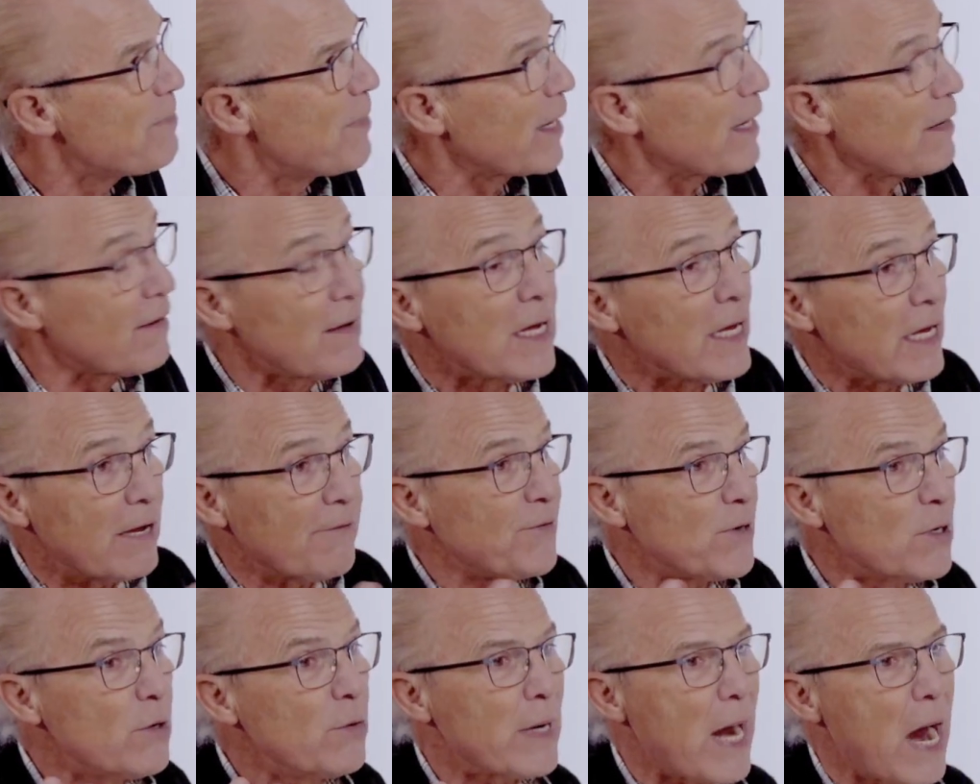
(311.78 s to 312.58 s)
but
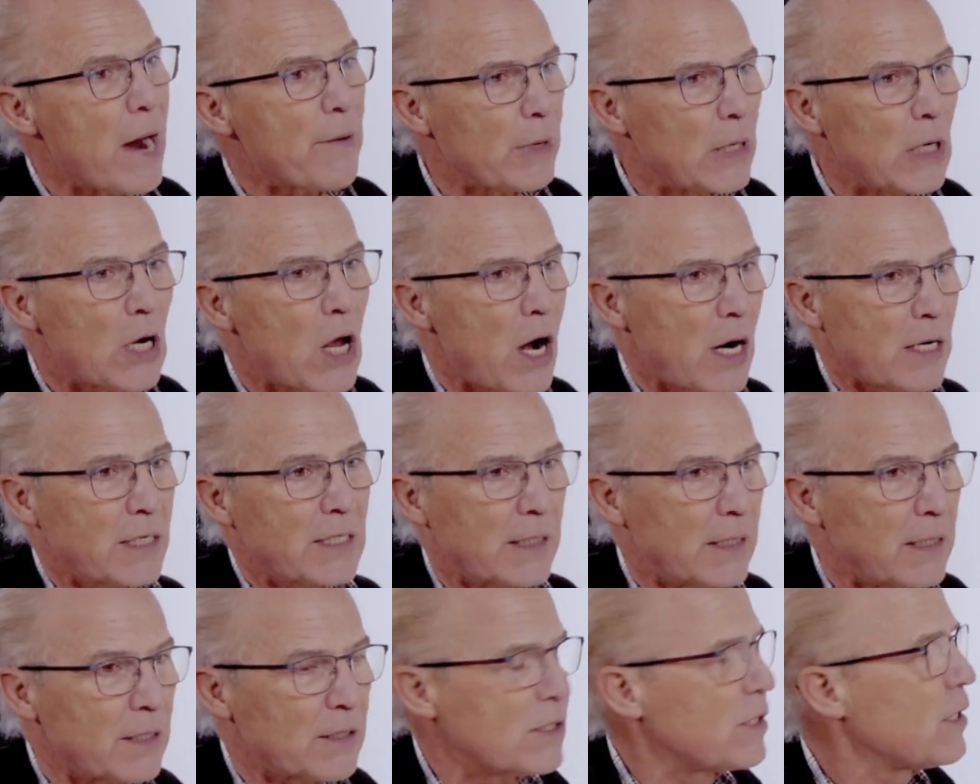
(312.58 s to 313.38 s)
if you and I were locked
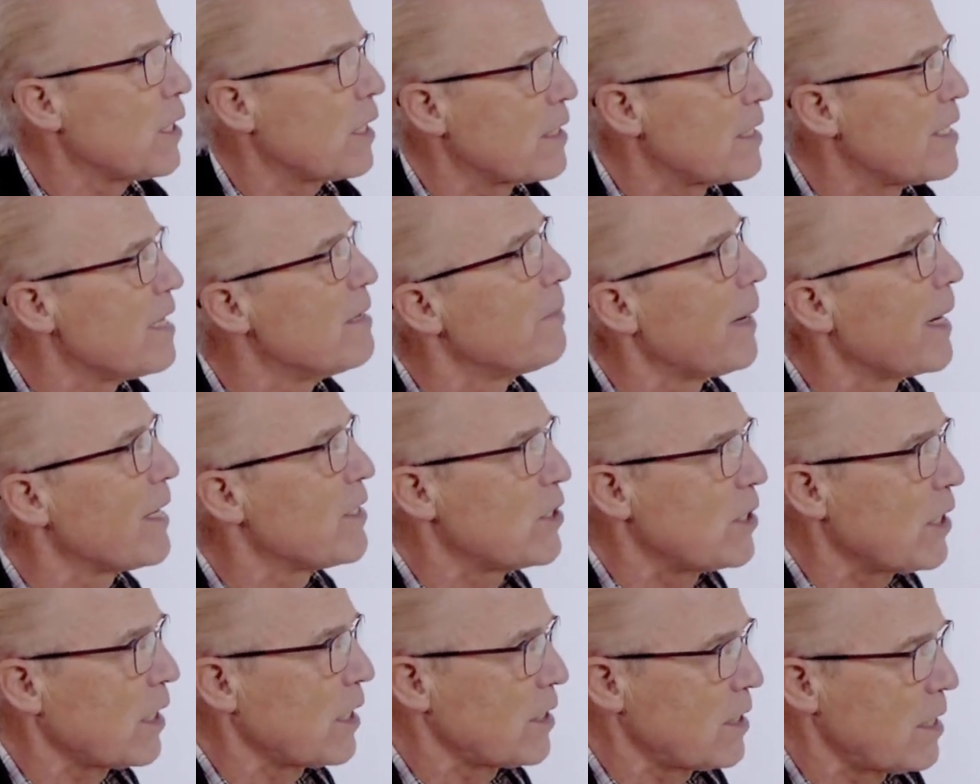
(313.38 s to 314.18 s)
in a 16 by
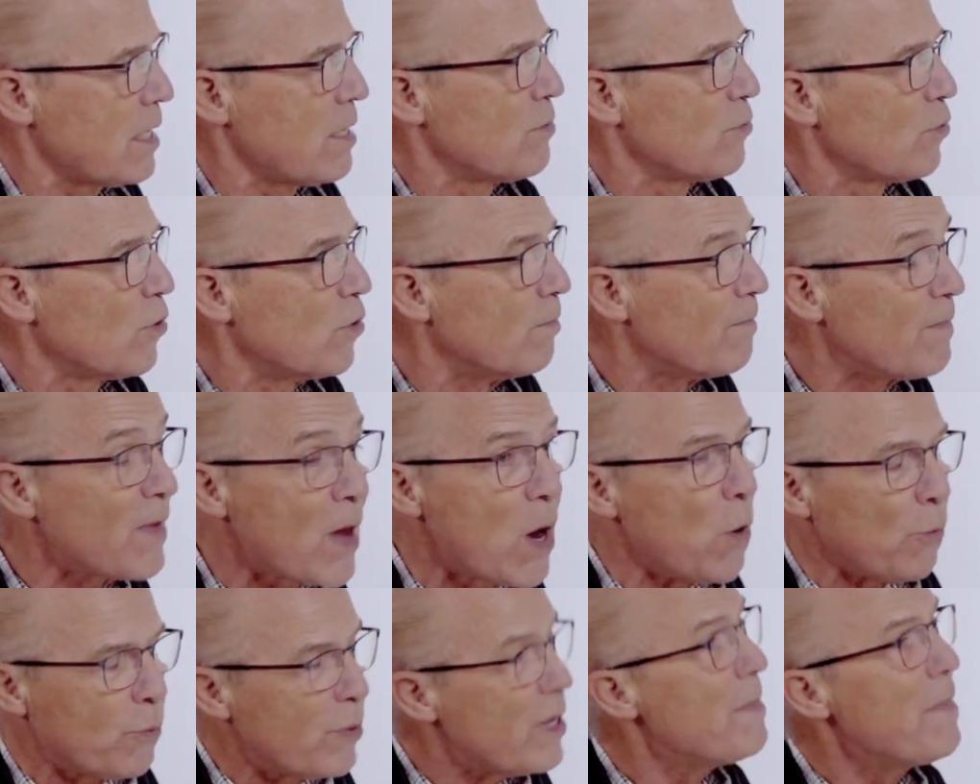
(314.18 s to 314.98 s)
16 room,
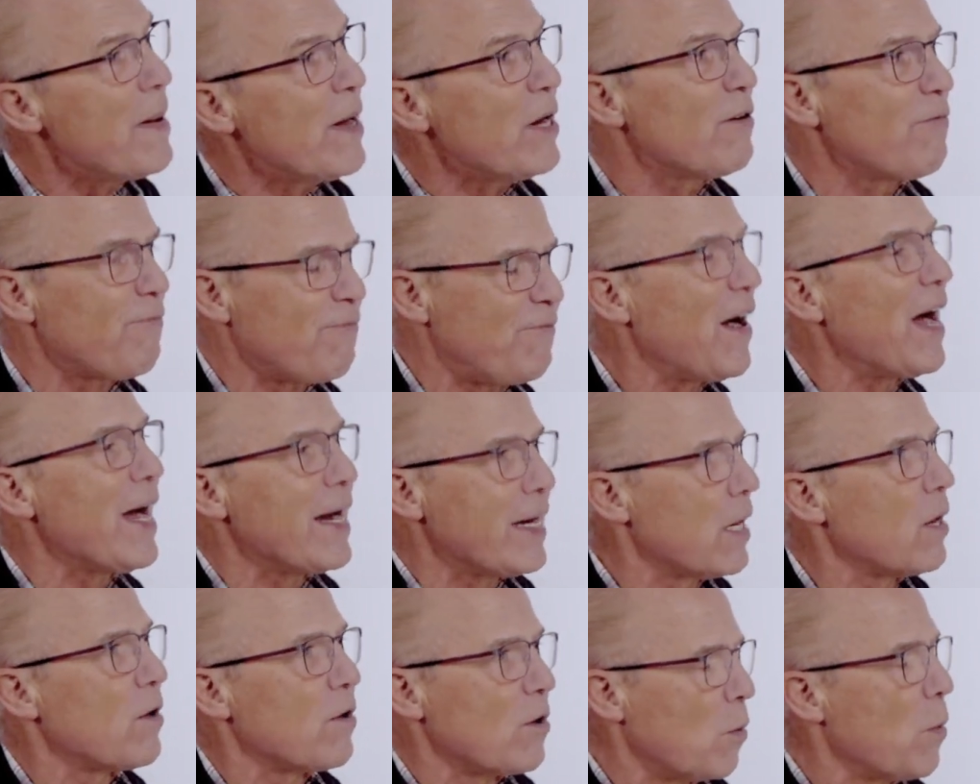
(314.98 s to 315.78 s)
we better
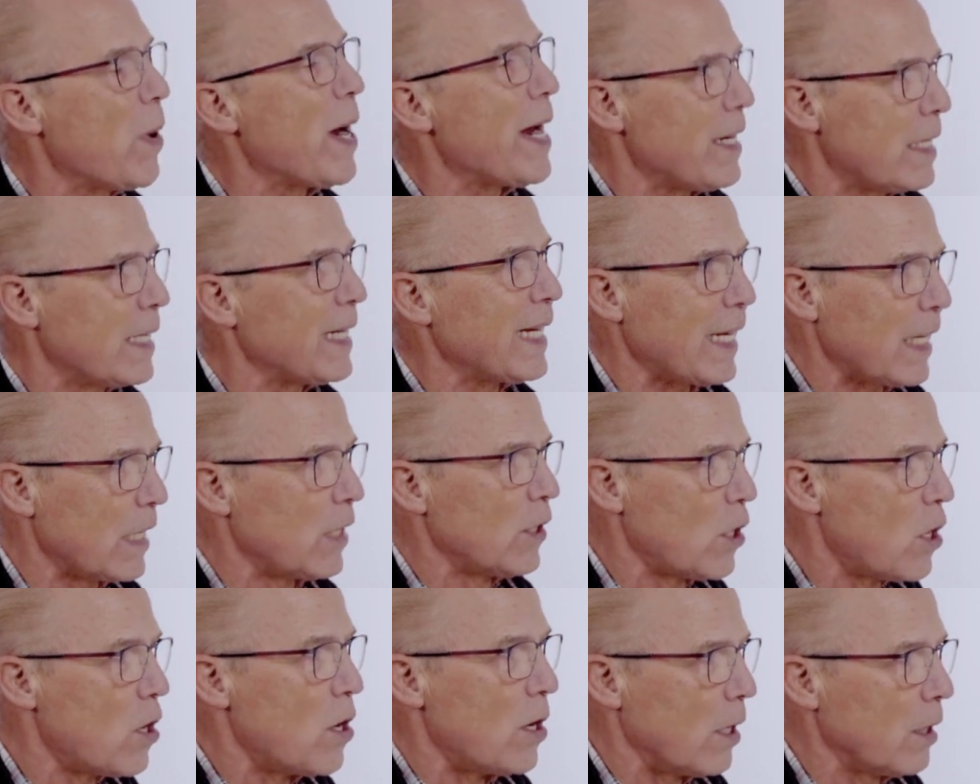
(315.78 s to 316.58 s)
find out a way to get
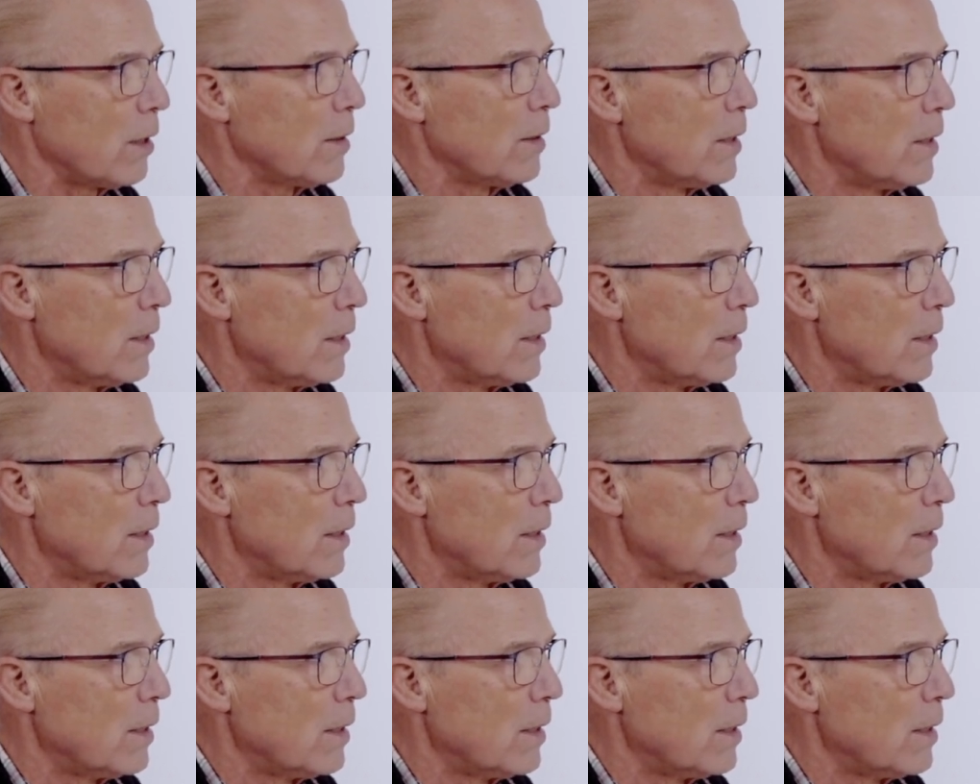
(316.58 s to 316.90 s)
along.